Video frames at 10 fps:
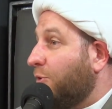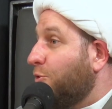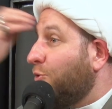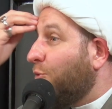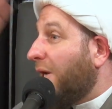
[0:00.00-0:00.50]

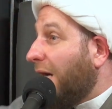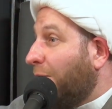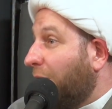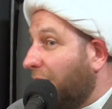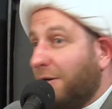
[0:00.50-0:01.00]
Oh, 1
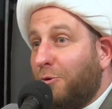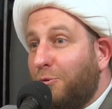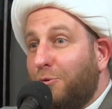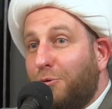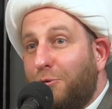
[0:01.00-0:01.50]
hour,
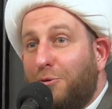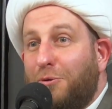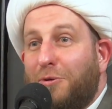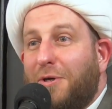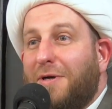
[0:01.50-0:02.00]

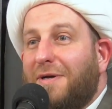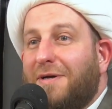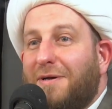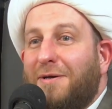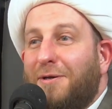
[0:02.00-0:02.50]
oh,
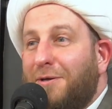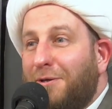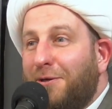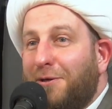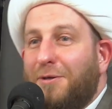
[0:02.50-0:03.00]

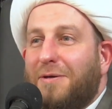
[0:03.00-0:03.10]
hey.